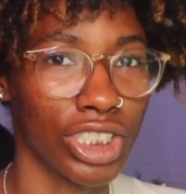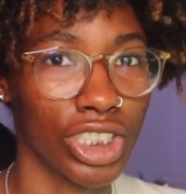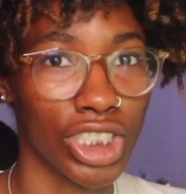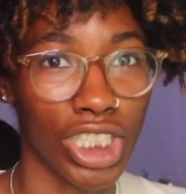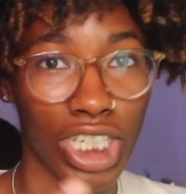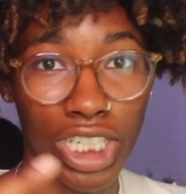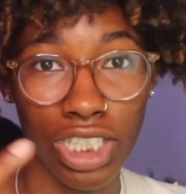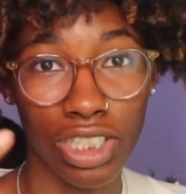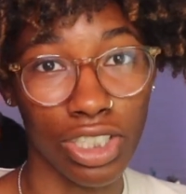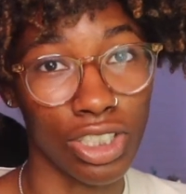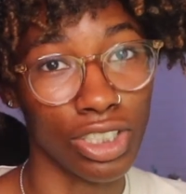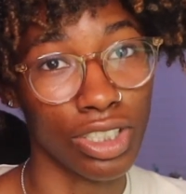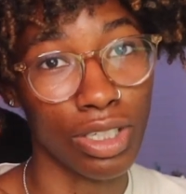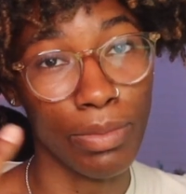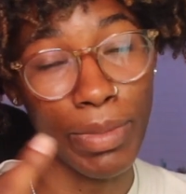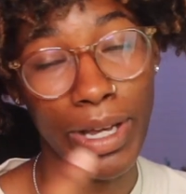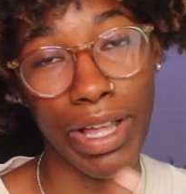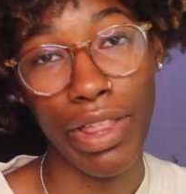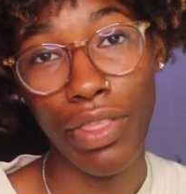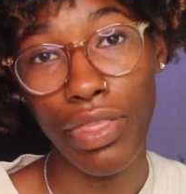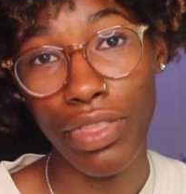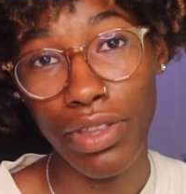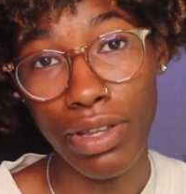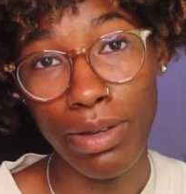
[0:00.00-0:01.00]
trying to learn
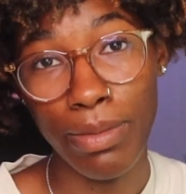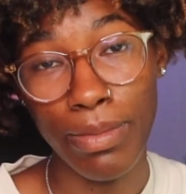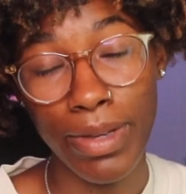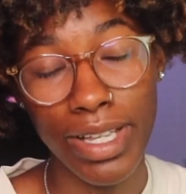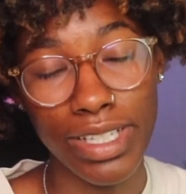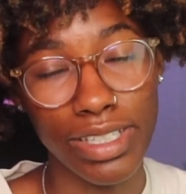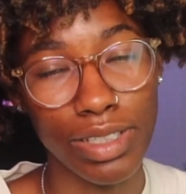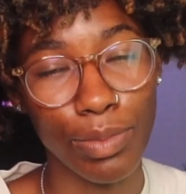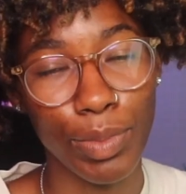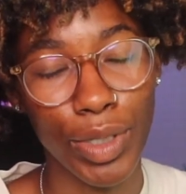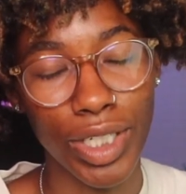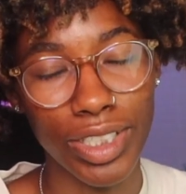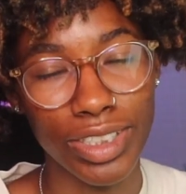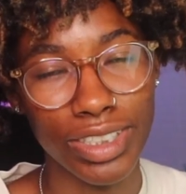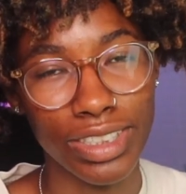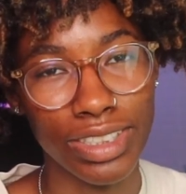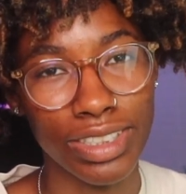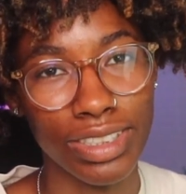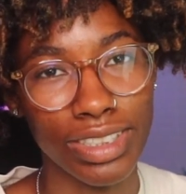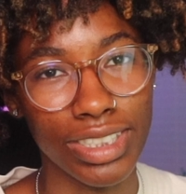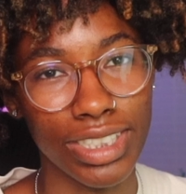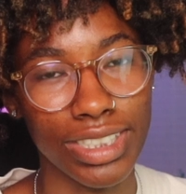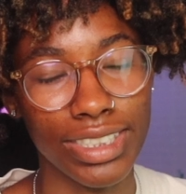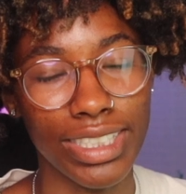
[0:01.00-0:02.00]
about them as a
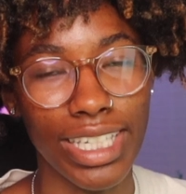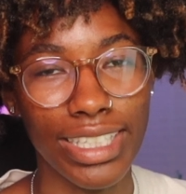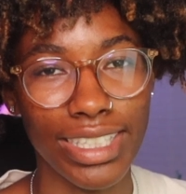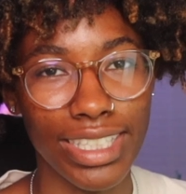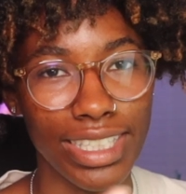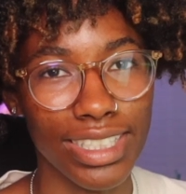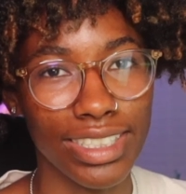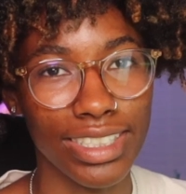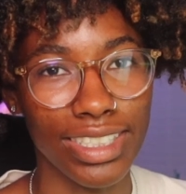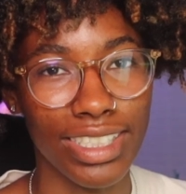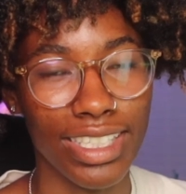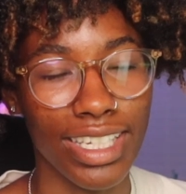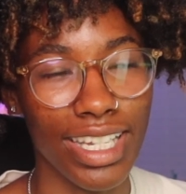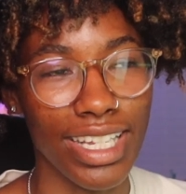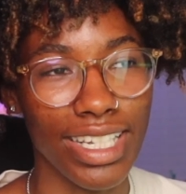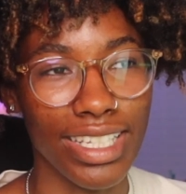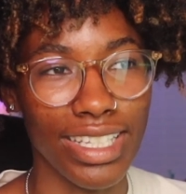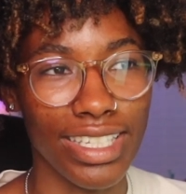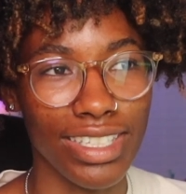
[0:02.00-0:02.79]
person, because at the end of the day,